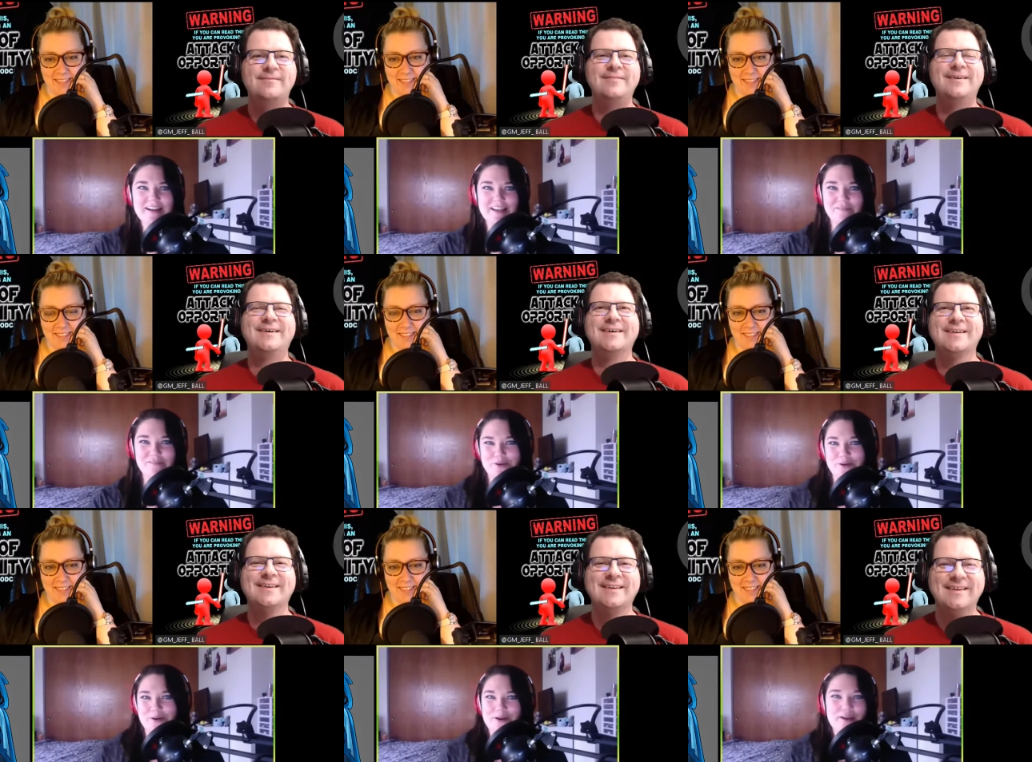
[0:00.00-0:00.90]
Speaker 1: if
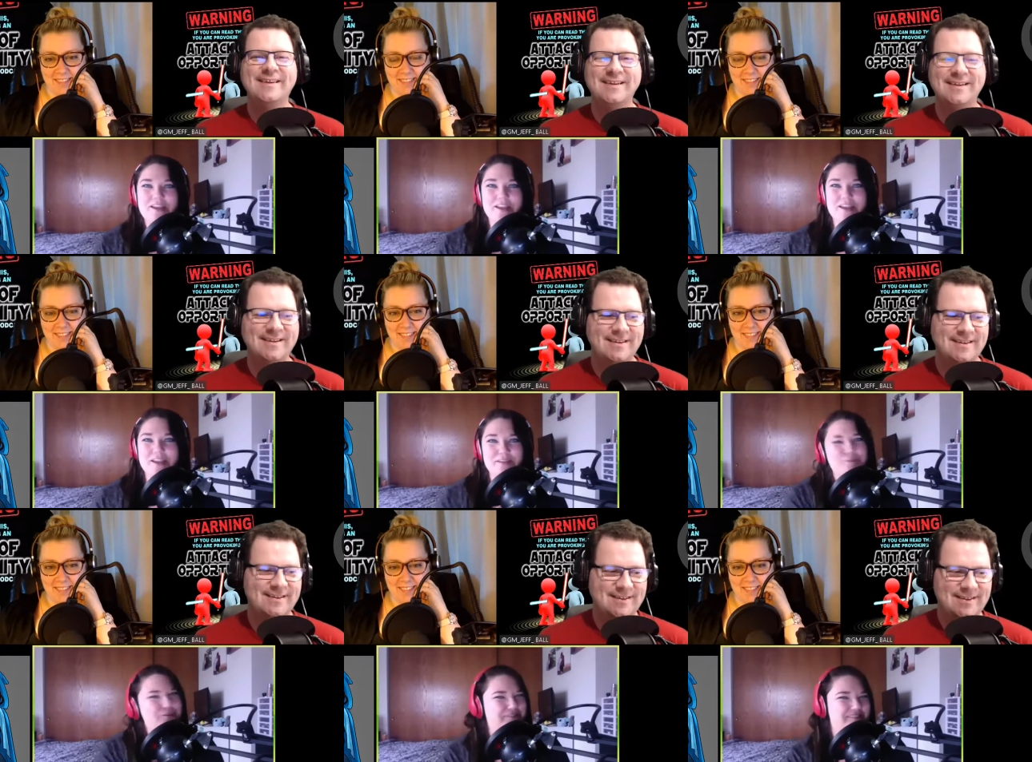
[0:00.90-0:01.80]
you're if
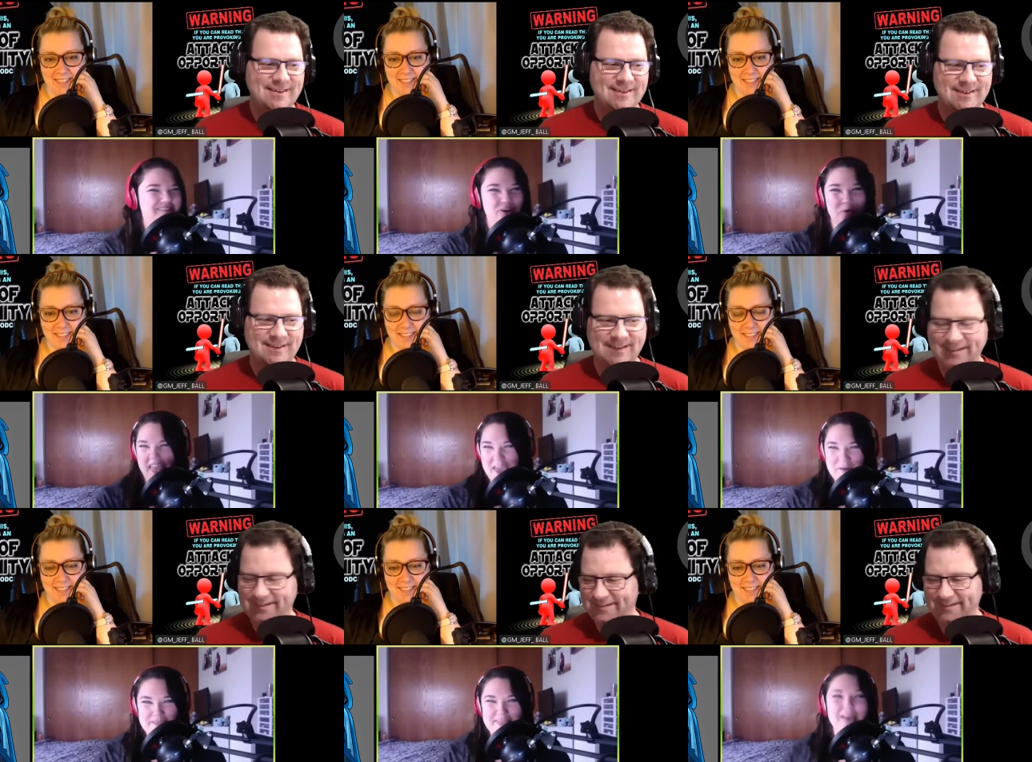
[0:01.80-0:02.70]
you're okay
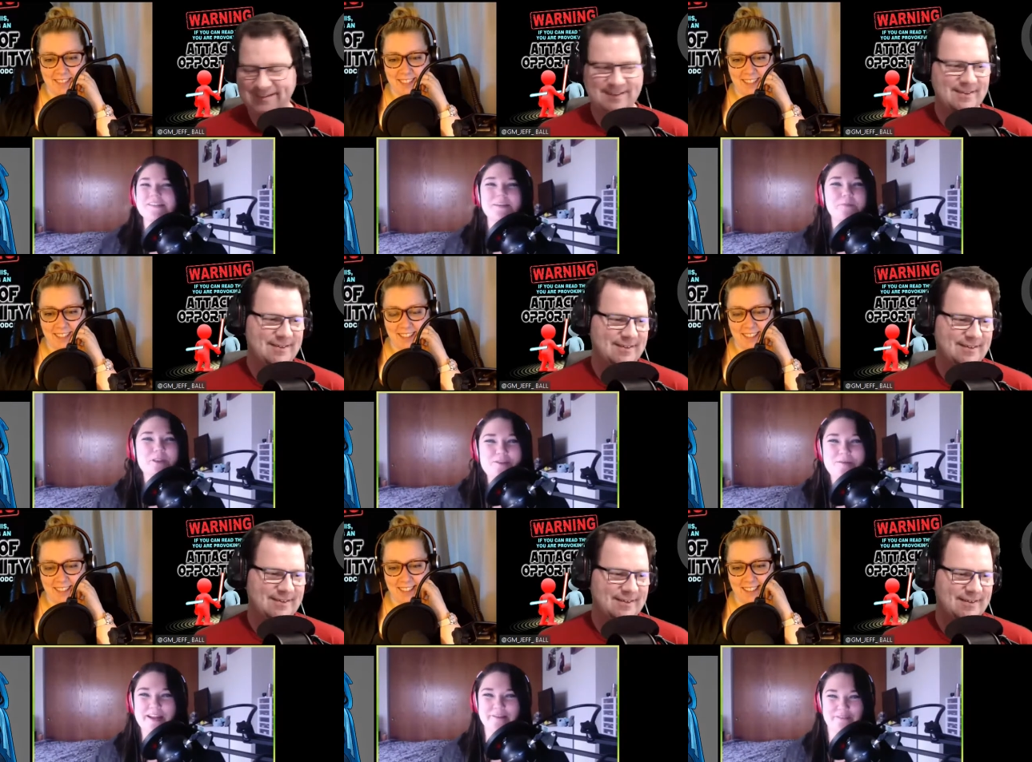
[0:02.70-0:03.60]
with that. I was like, "What do you
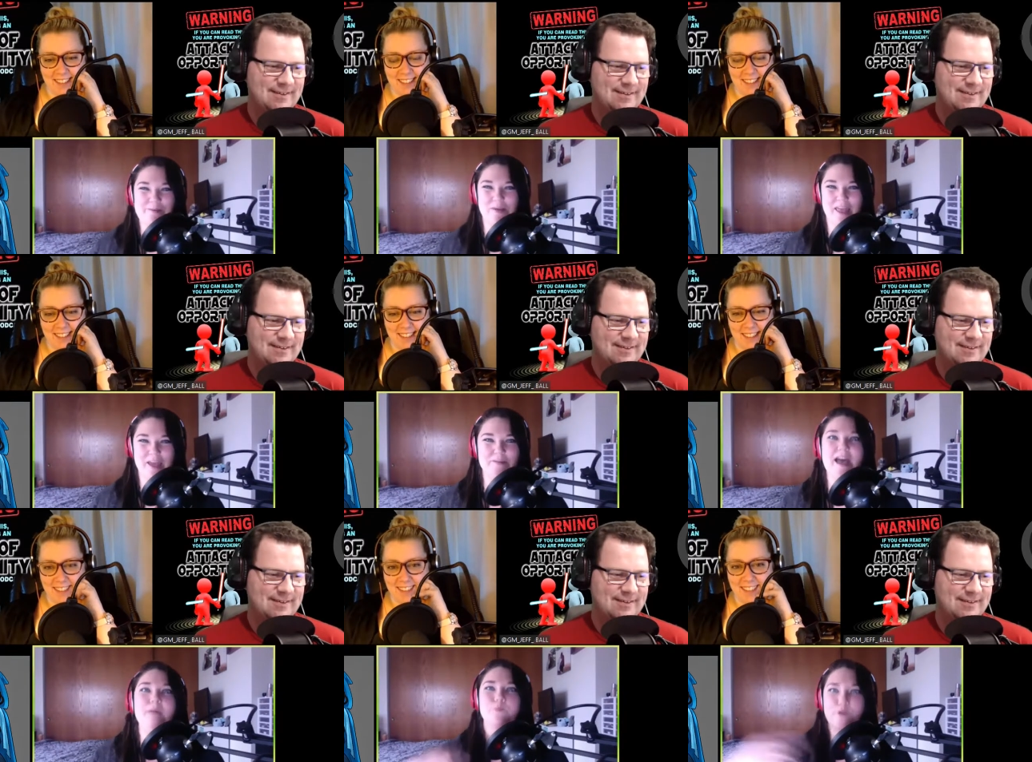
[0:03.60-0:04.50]
mean if I'm okay with
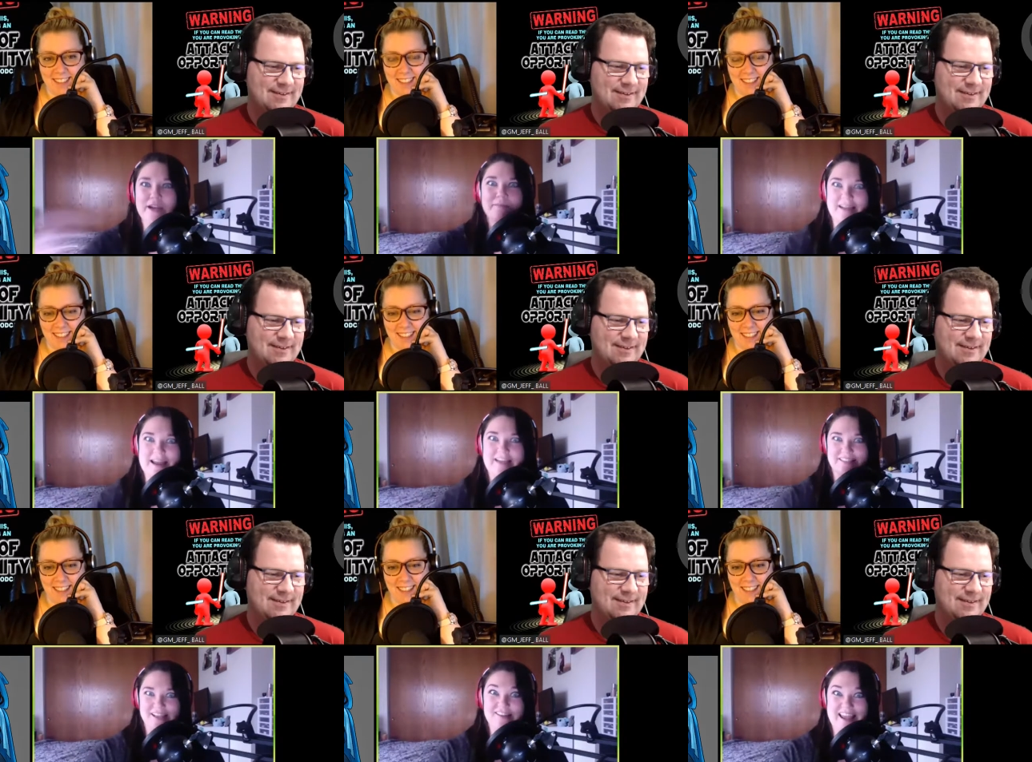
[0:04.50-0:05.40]
that? Bring me
Speaker 2: next
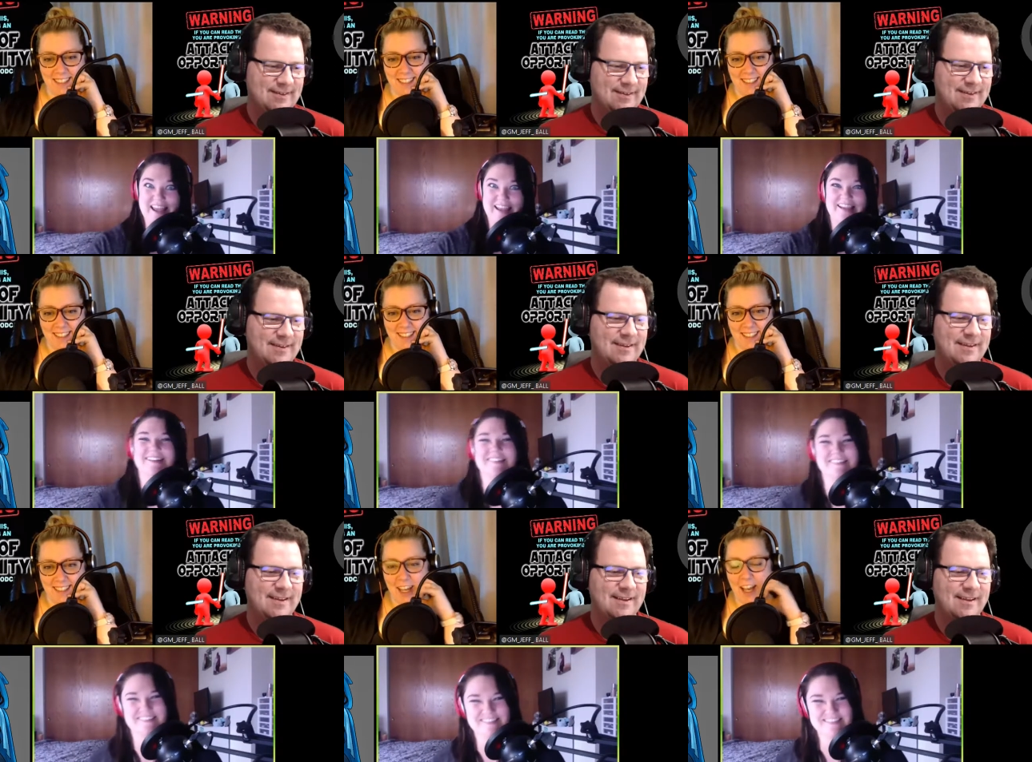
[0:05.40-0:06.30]
Sunday."
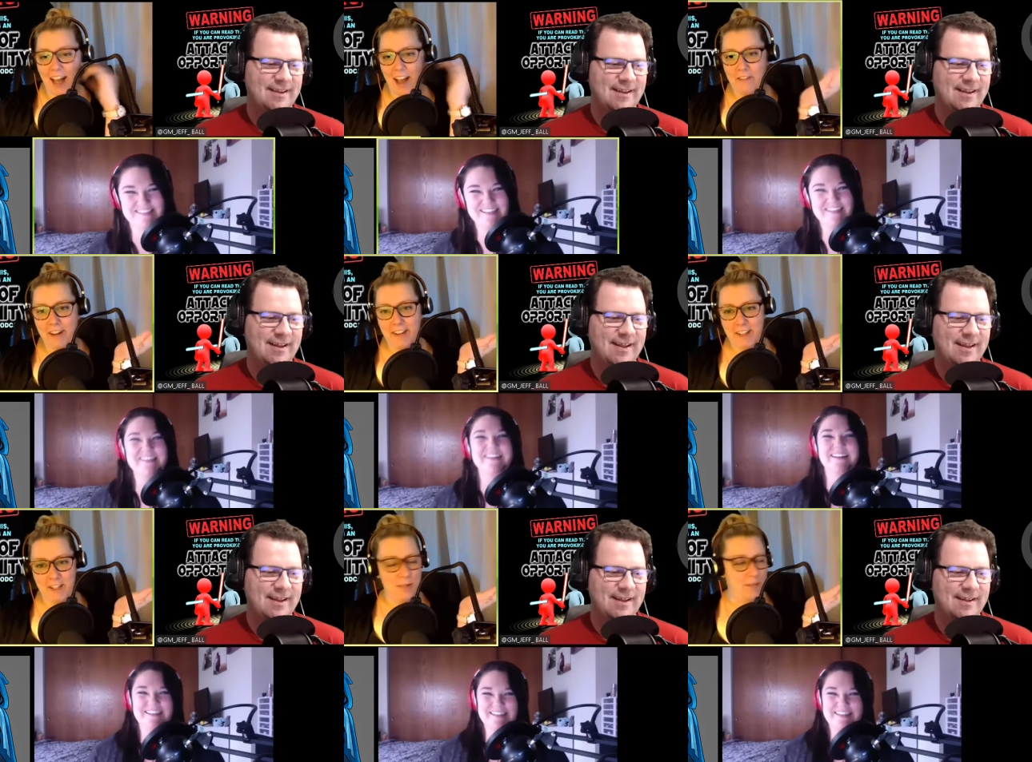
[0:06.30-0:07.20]
I figure
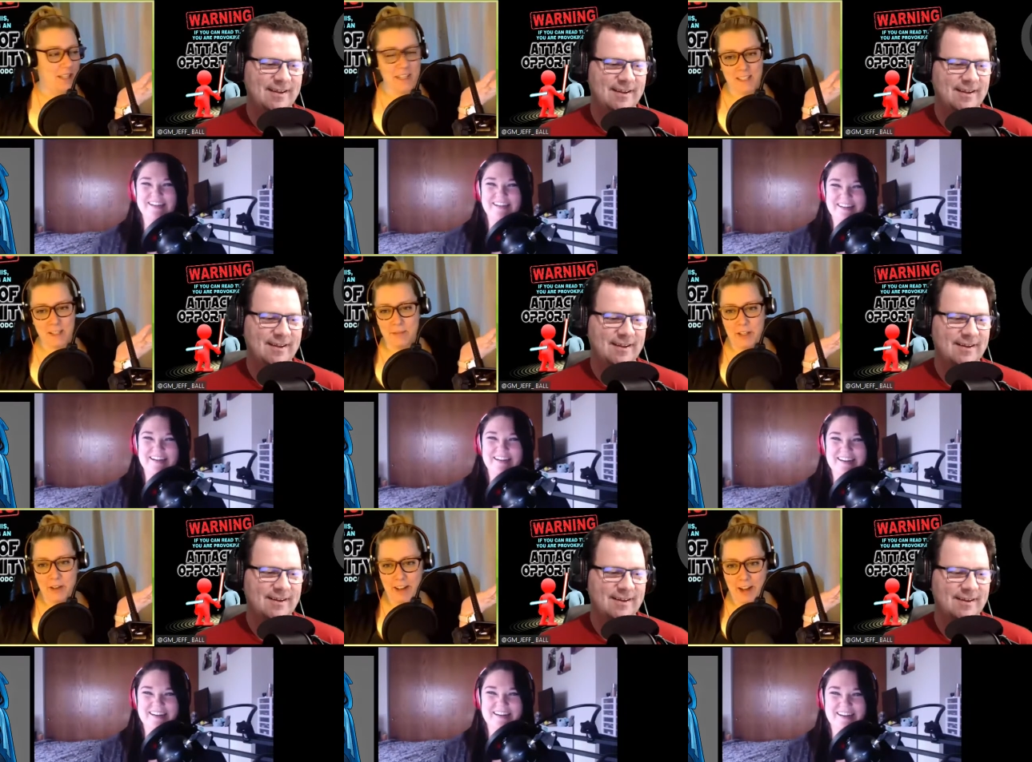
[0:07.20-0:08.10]
that should be like
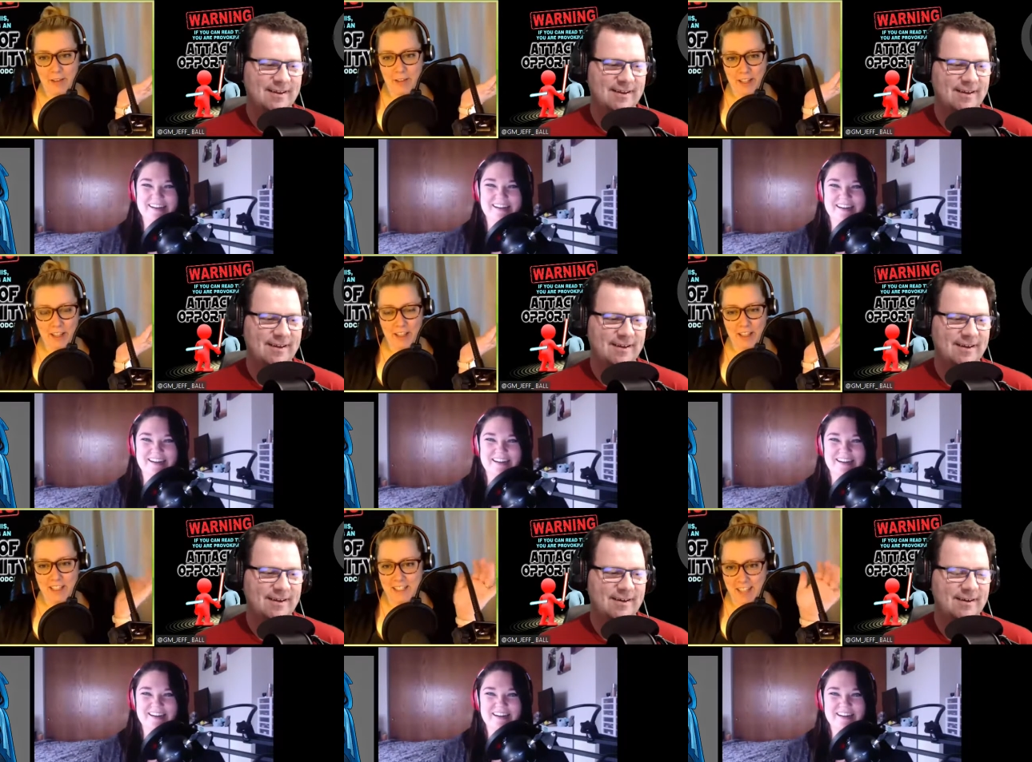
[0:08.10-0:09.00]
something you get out in like
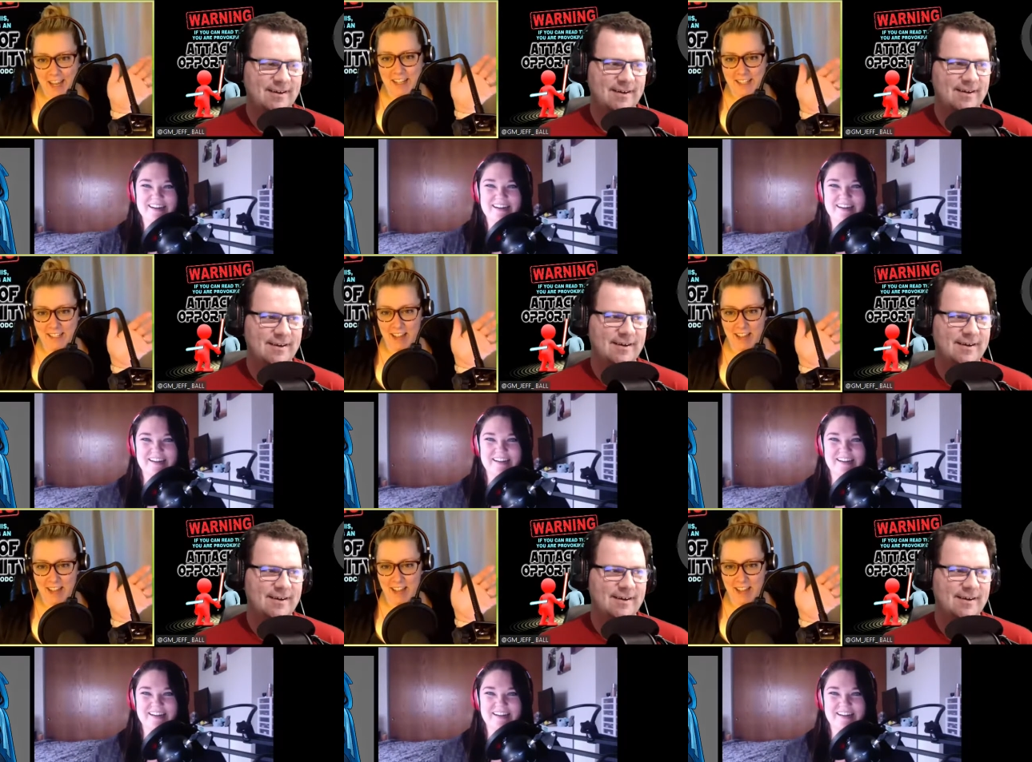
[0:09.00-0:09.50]
the second